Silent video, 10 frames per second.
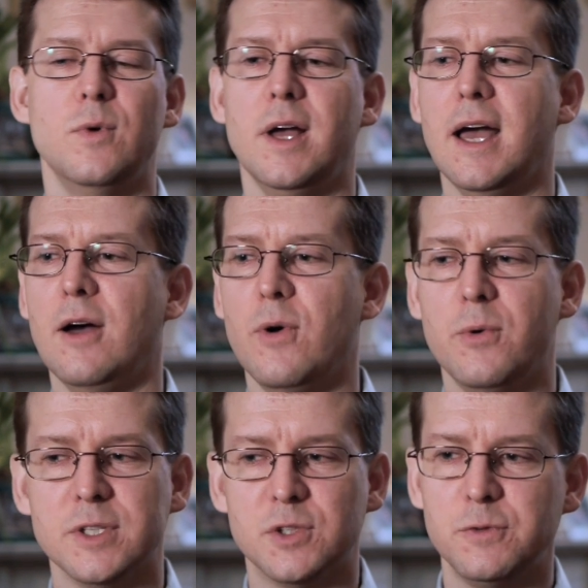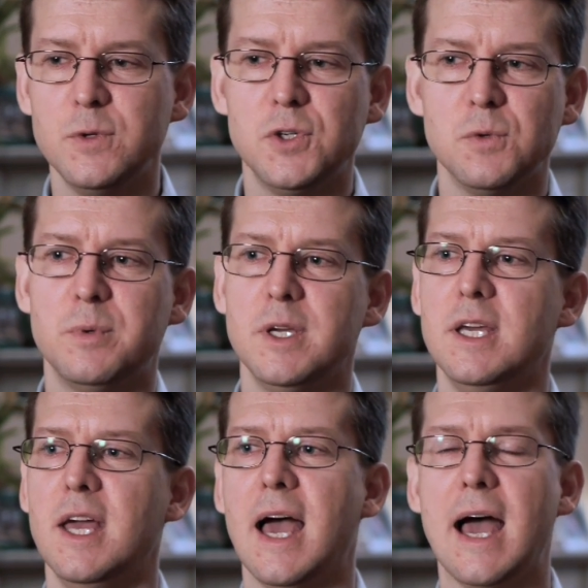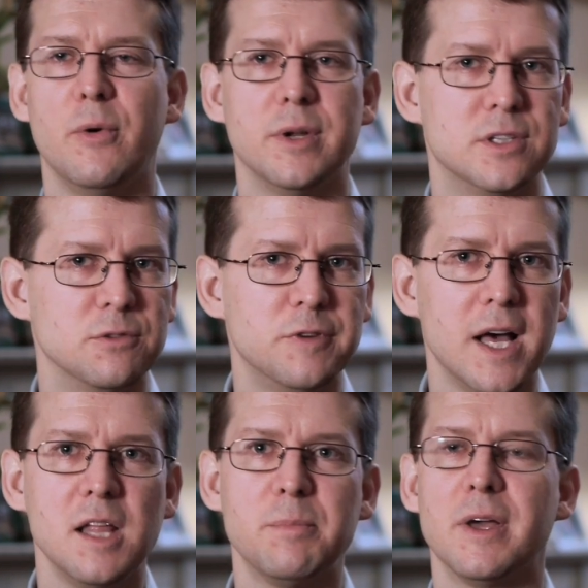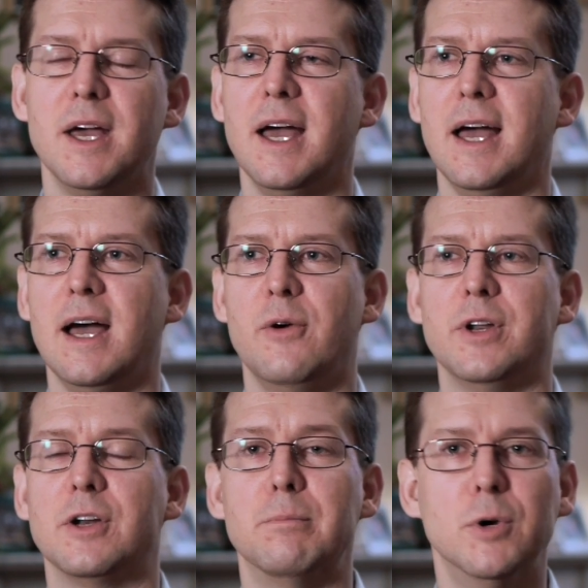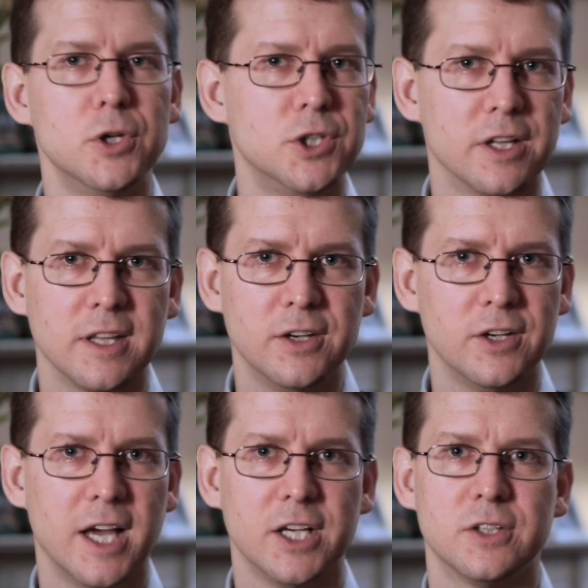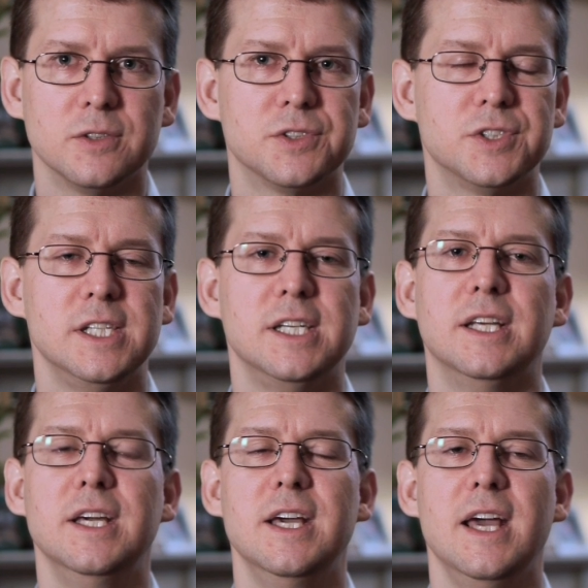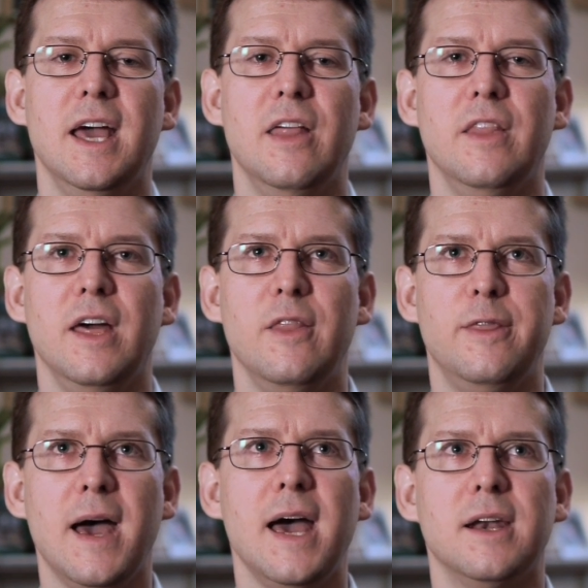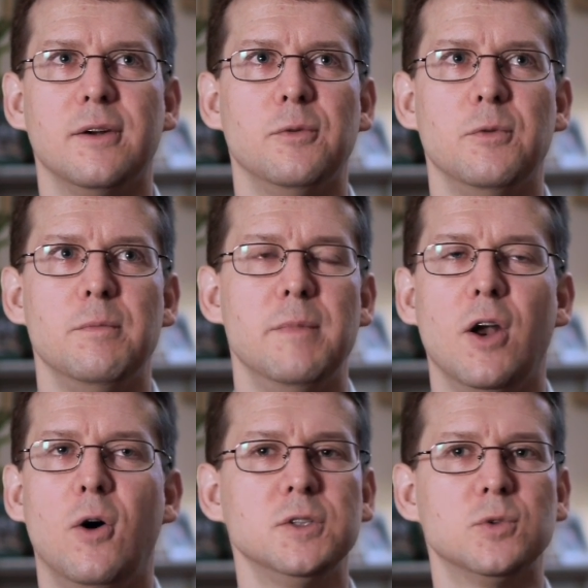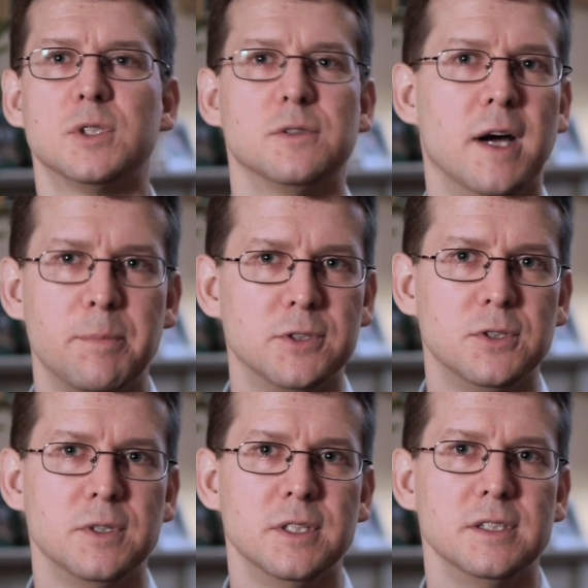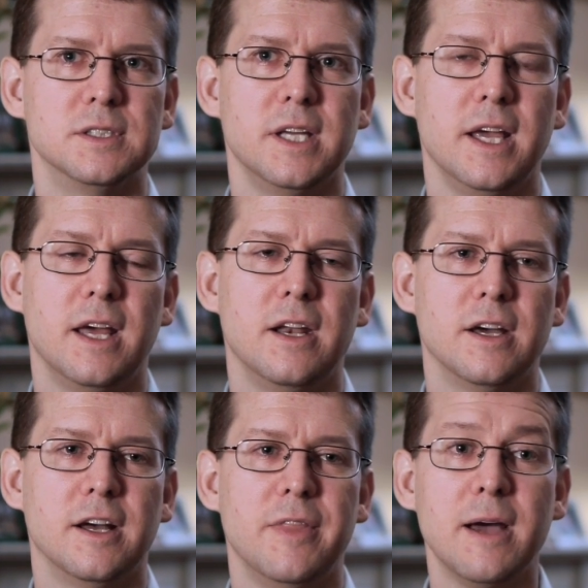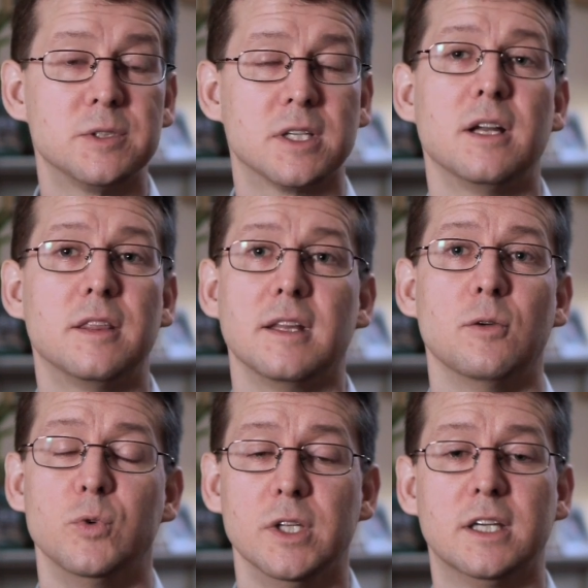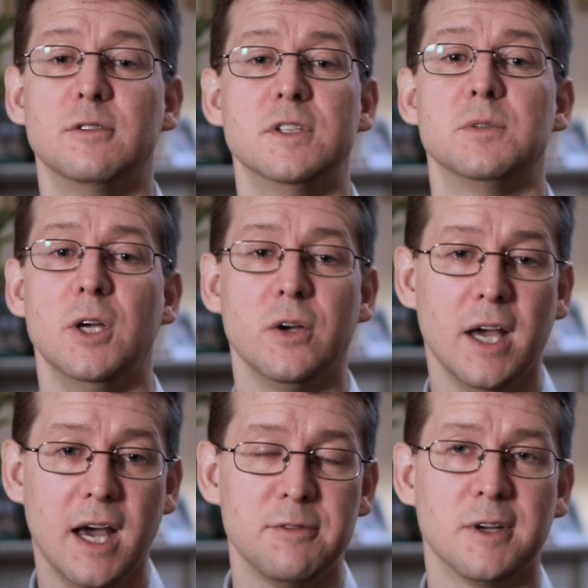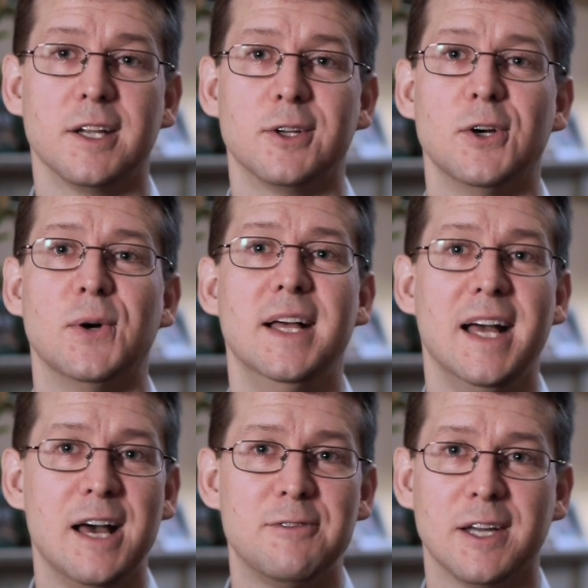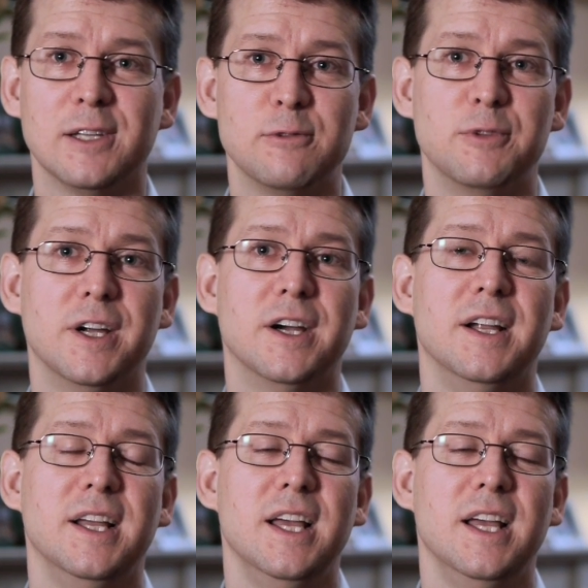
How, what would its future be? How would it develop? How would it emerge on the international scene? And, and that meant all sorts of opportunities. And uh, that was the kind of thing that really convinced me okay, I've got to go, I've got to live there.